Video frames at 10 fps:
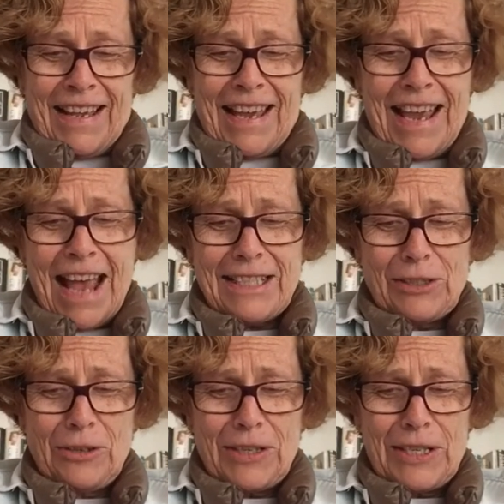He has to
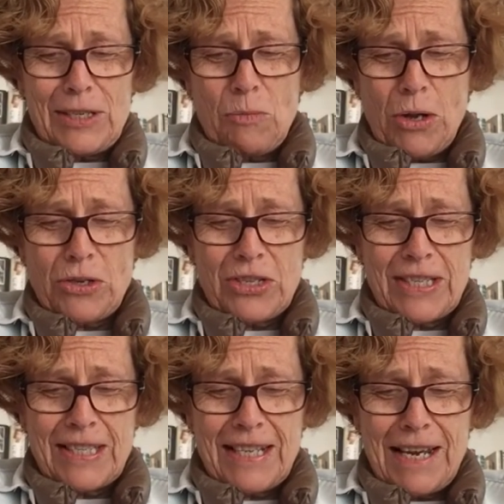look at his watch to
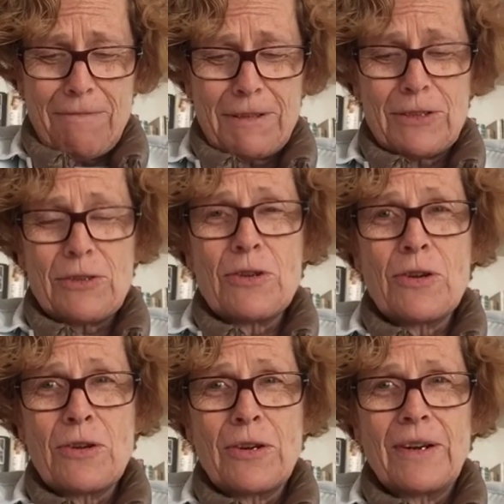see if it's
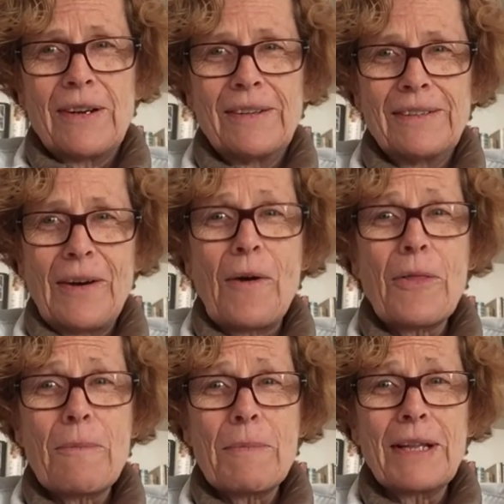noon or
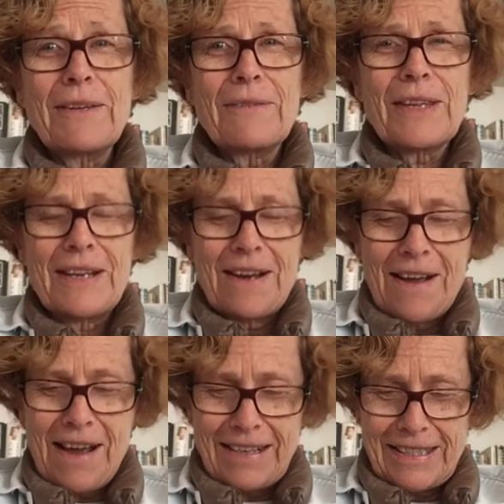the middle of the
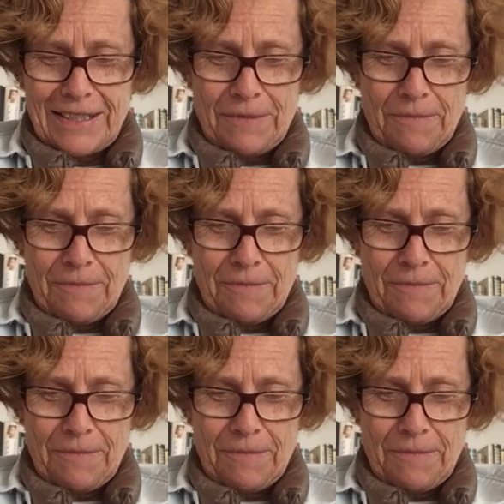night.